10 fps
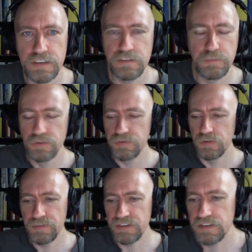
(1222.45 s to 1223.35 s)
beautiful
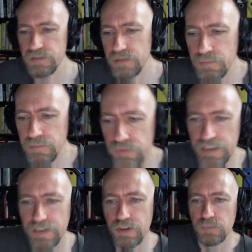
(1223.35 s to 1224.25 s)
website. So I'm
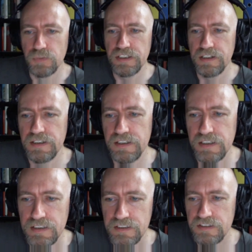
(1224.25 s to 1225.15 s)
really completely
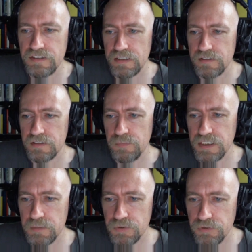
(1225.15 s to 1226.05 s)
stunned by
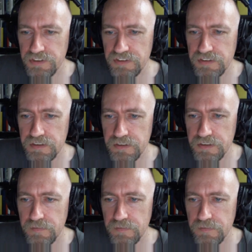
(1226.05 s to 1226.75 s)
the progress here.